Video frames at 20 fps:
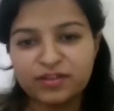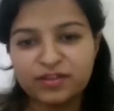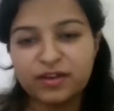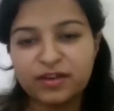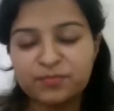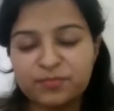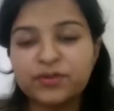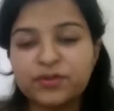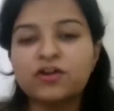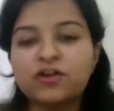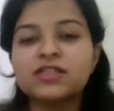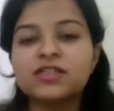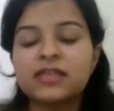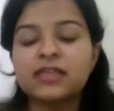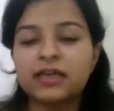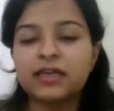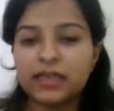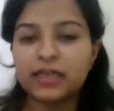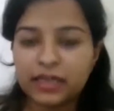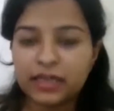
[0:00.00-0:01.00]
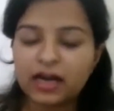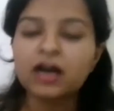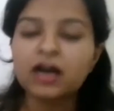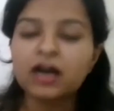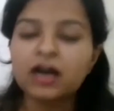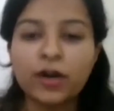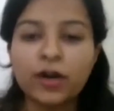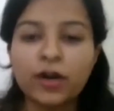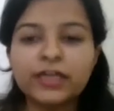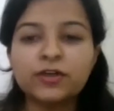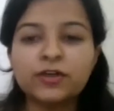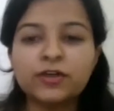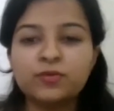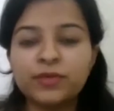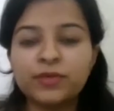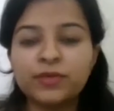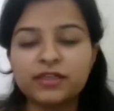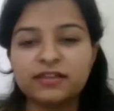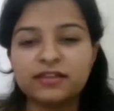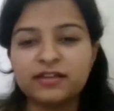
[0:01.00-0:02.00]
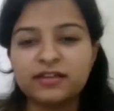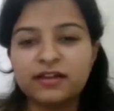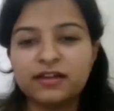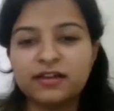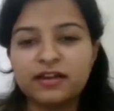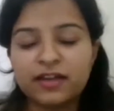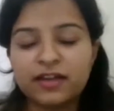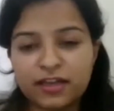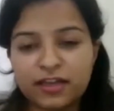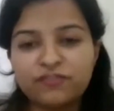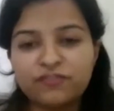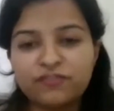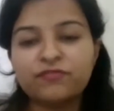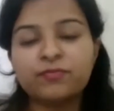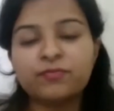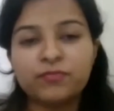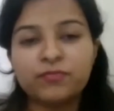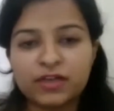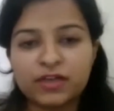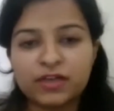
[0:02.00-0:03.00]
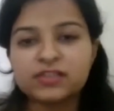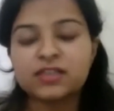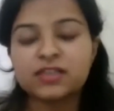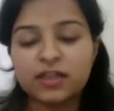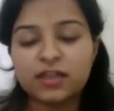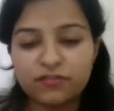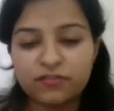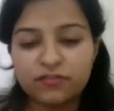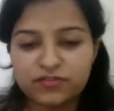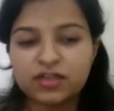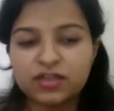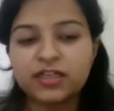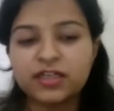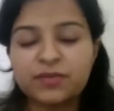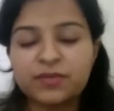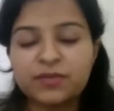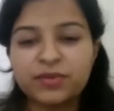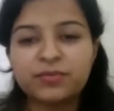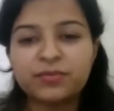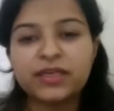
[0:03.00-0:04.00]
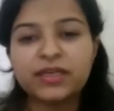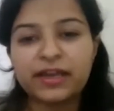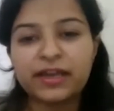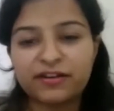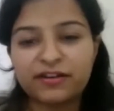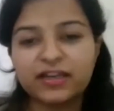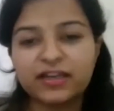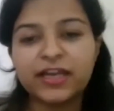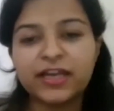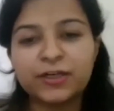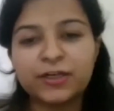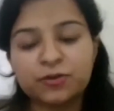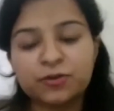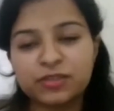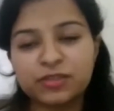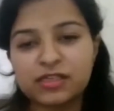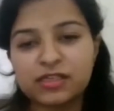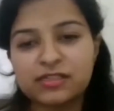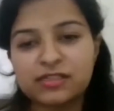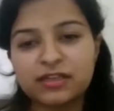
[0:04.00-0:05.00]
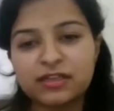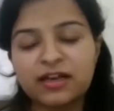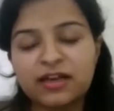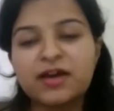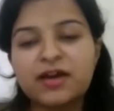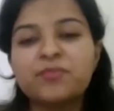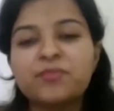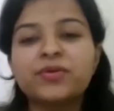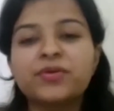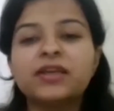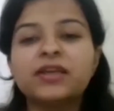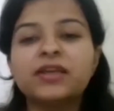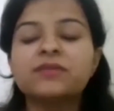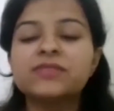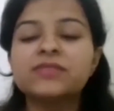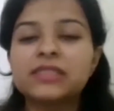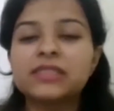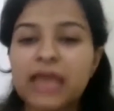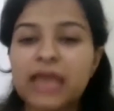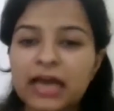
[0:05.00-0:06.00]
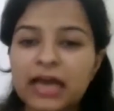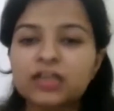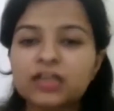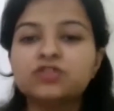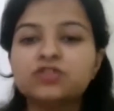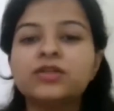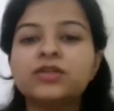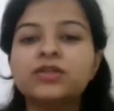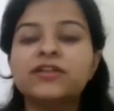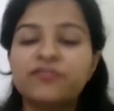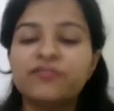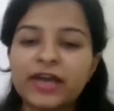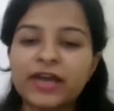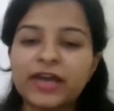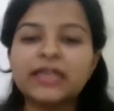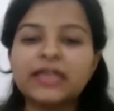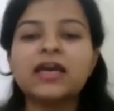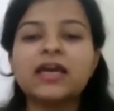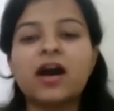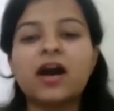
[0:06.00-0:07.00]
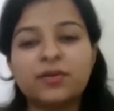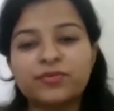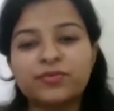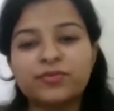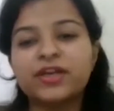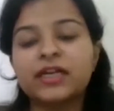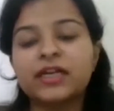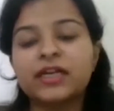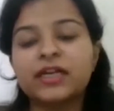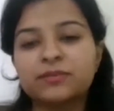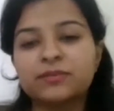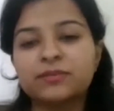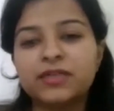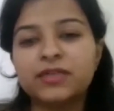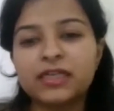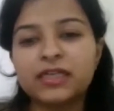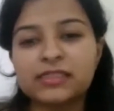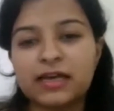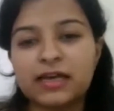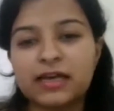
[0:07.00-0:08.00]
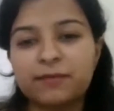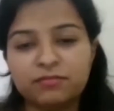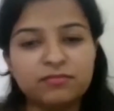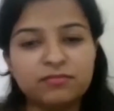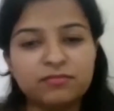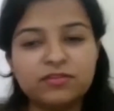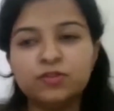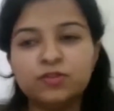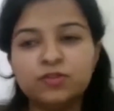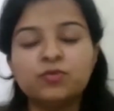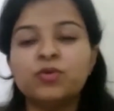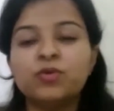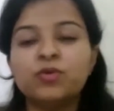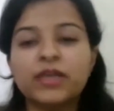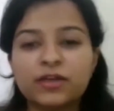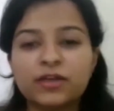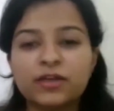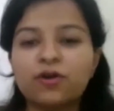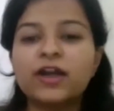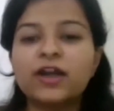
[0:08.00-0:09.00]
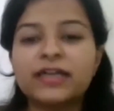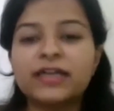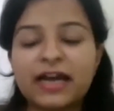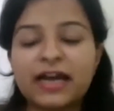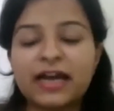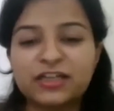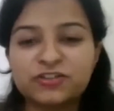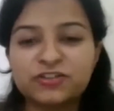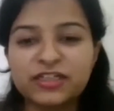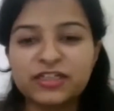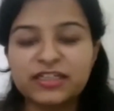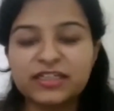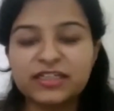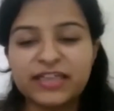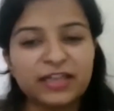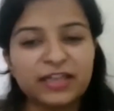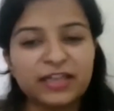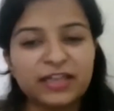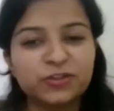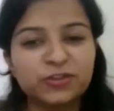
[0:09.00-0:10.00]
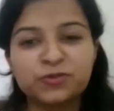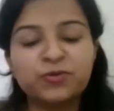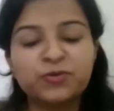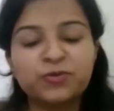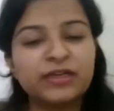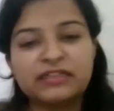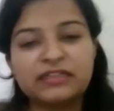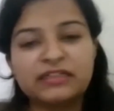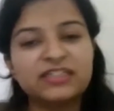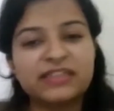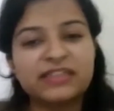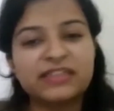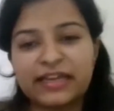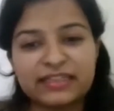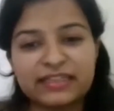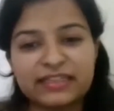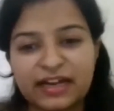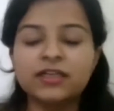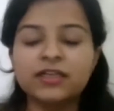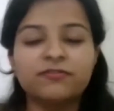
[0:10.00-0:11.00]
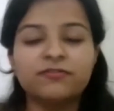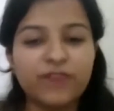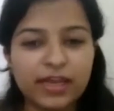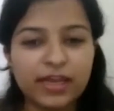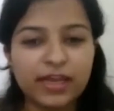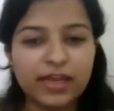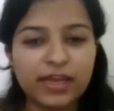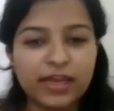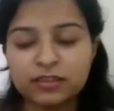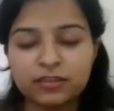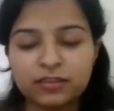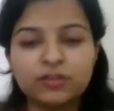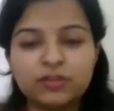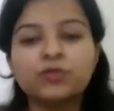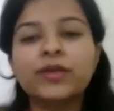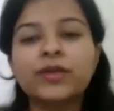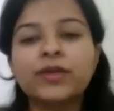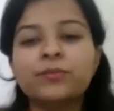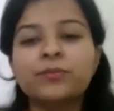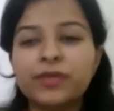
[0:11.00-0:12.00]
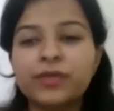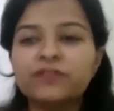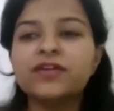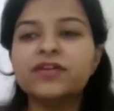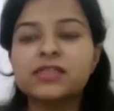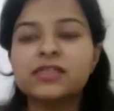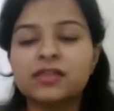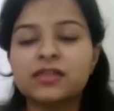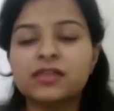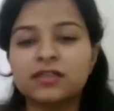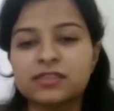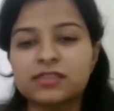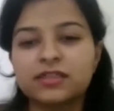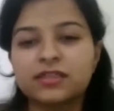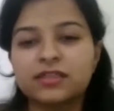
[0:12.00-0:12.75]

Because according to me, if certain people can relate to this, prelims is actually very unpredictable exam. You cannot actually get through it just like that. When during previous years,